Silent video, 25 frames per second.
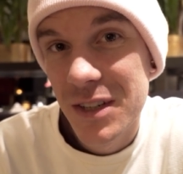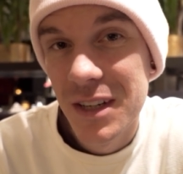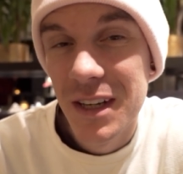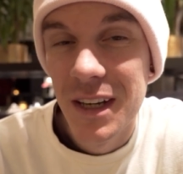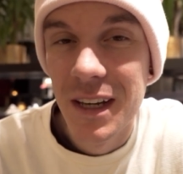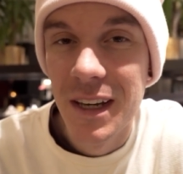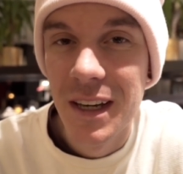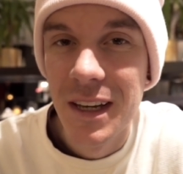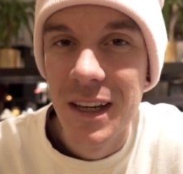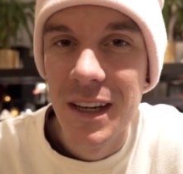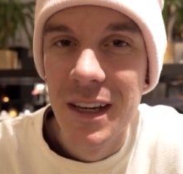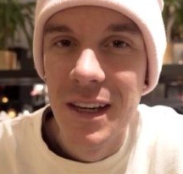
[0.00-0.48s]

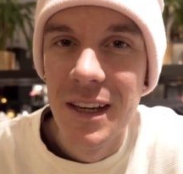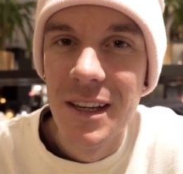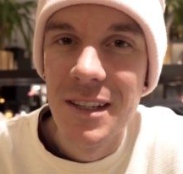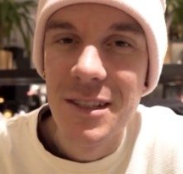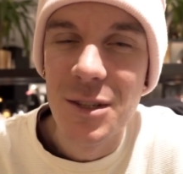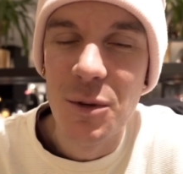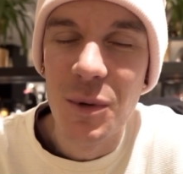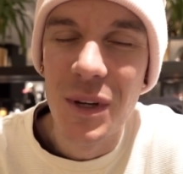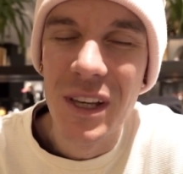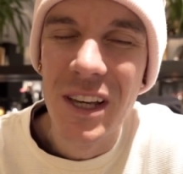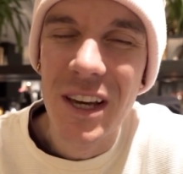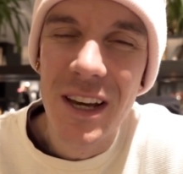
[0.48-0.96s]
Yeah.
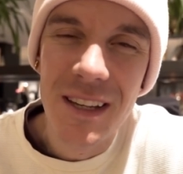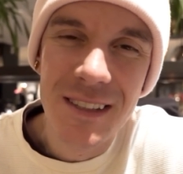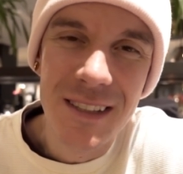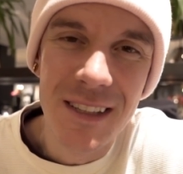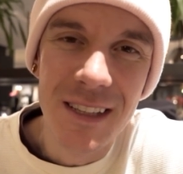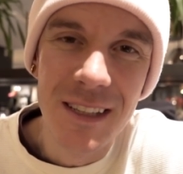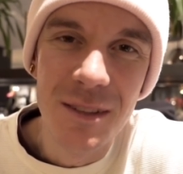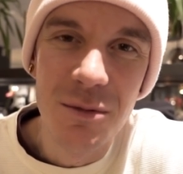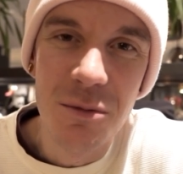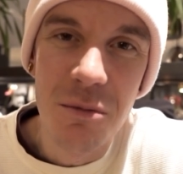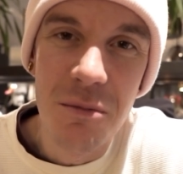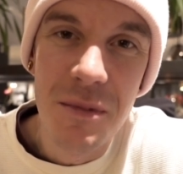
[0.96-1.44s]
So we're
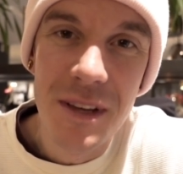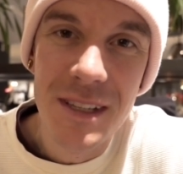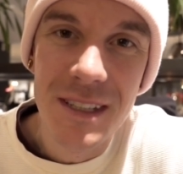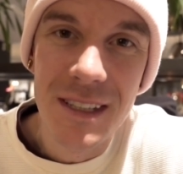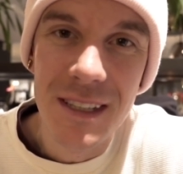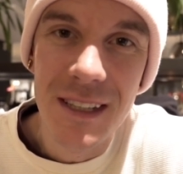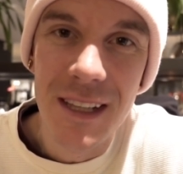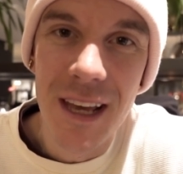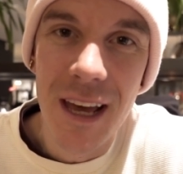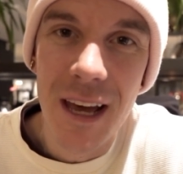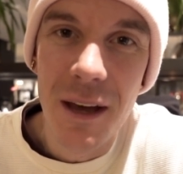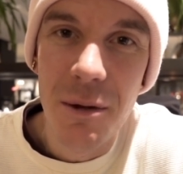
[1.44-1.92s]
gutted, we're
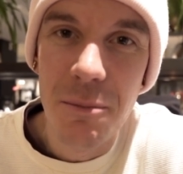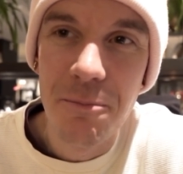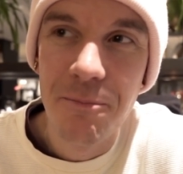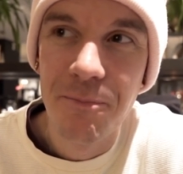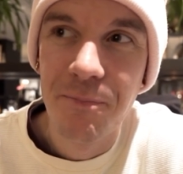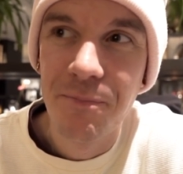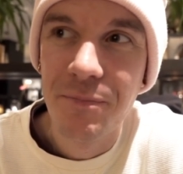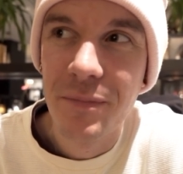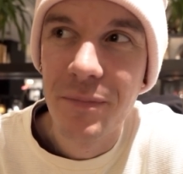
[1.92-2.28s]
missing that.